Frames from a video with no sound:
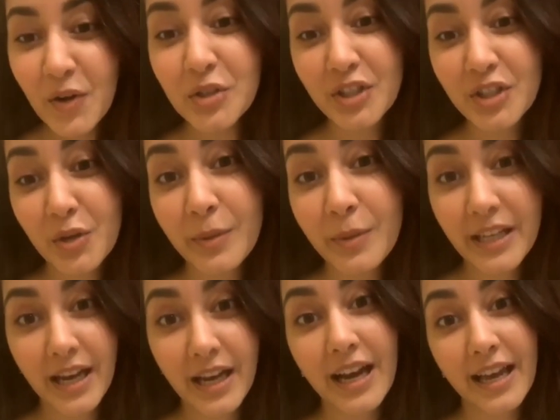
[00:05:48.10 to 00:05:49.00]
Oh, Chernobyl.
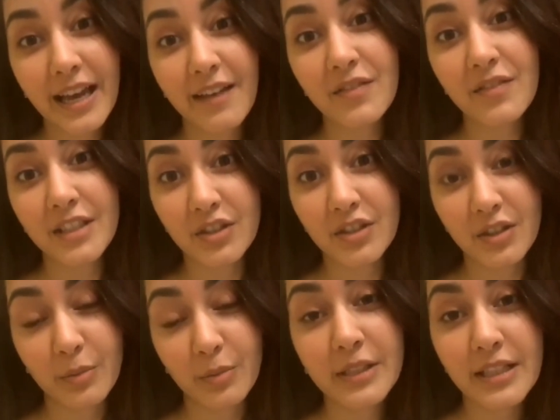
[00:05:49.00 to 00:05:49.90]
Yeah, I have seen
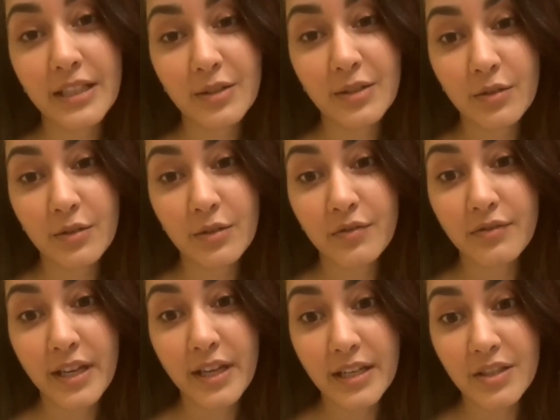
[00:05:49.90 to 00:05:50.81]
Chernobyl. That's also a
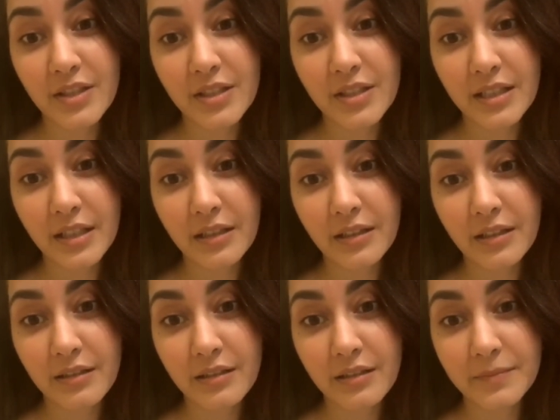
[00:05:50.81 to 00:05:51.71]
very interesting
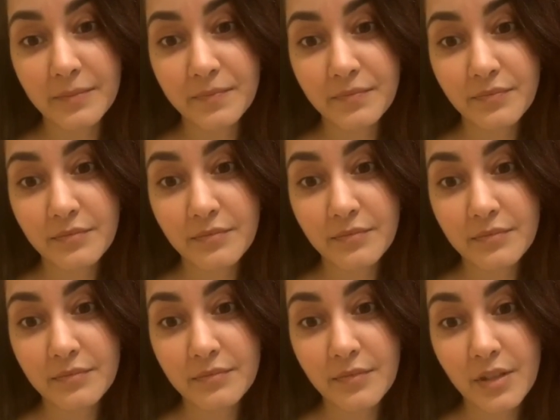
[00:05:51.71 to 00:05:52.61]

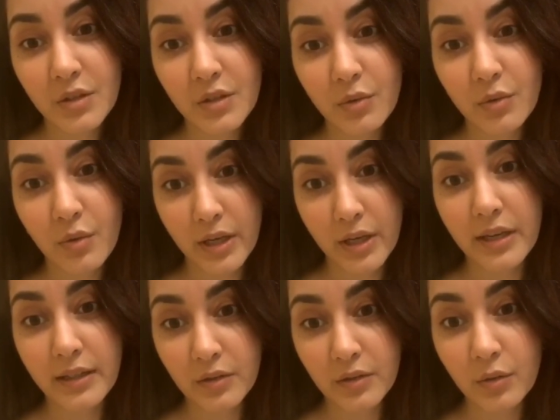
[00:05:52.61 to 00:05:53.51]
show. Okay,
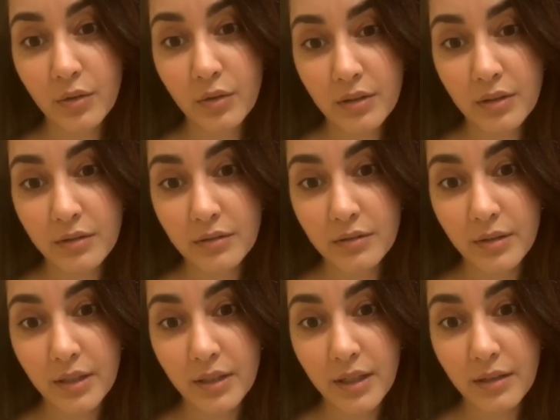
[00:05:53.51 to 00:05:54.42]
Death Note.
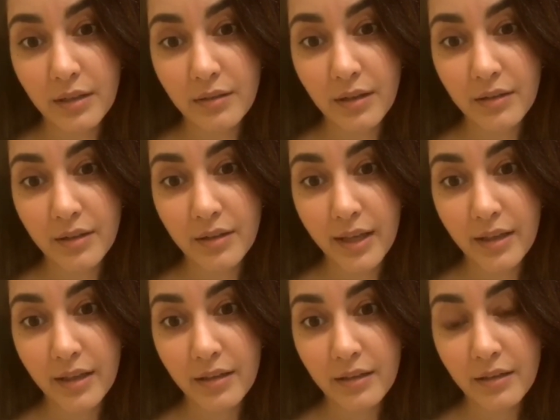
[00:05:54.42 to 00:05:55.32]
Okay, I'll try
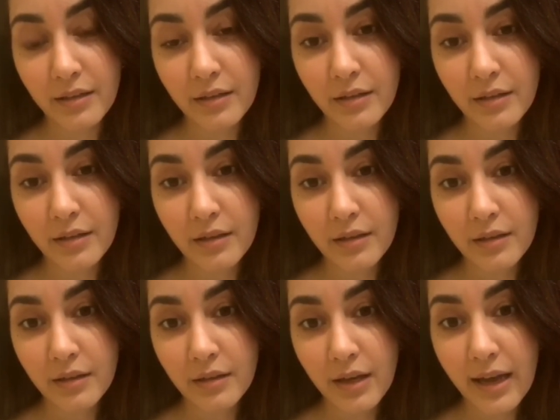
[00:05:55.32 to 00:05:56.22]
that.
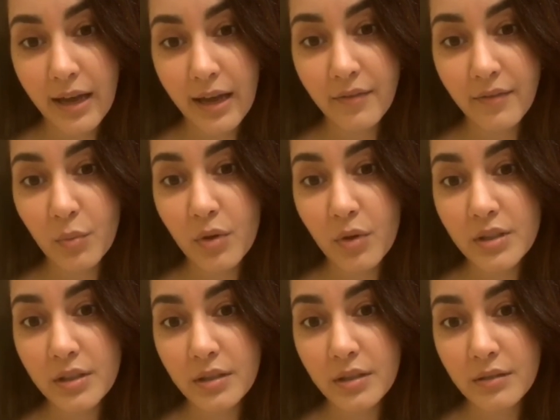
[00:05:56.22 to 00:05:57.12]
I haven't
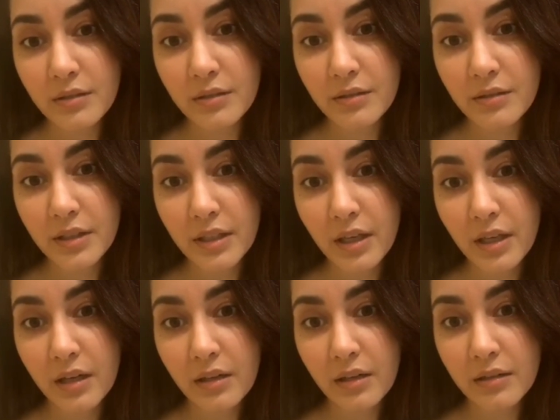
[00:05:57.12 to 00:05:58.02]
watched
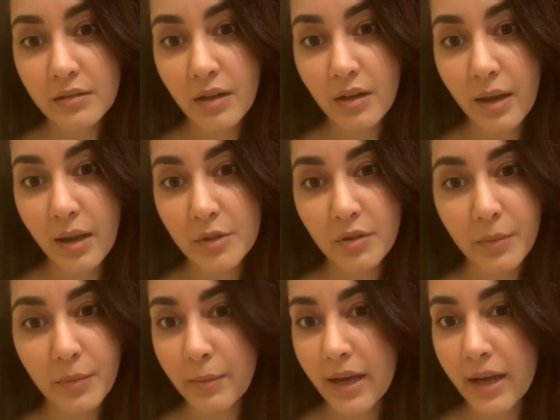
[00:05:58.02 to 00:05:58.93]
Diya. It's on
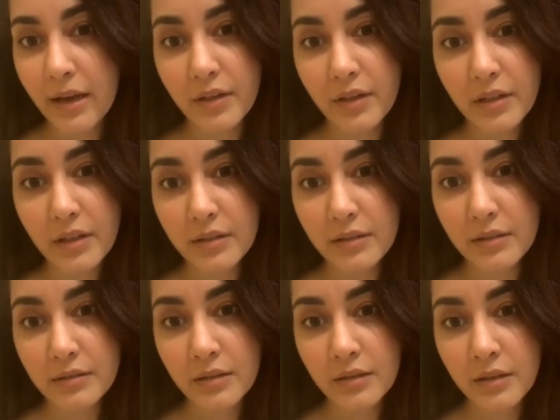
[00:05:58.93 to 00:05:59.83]
Amazon Prime. I haven't.
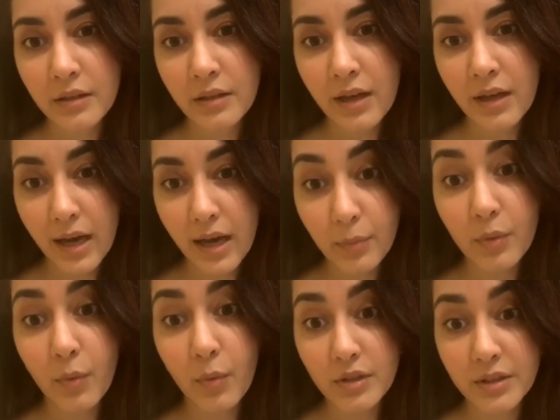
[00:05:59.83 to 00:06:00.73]
I
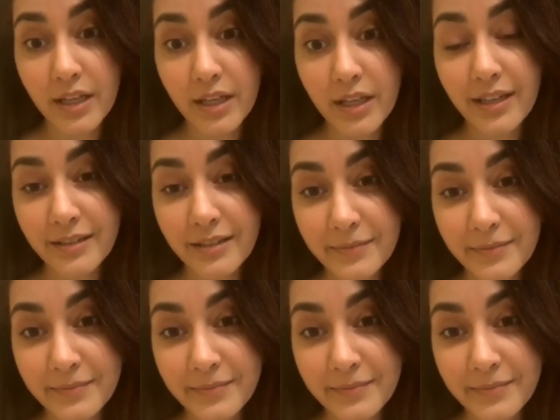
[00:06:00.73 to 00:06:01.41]
will watch that.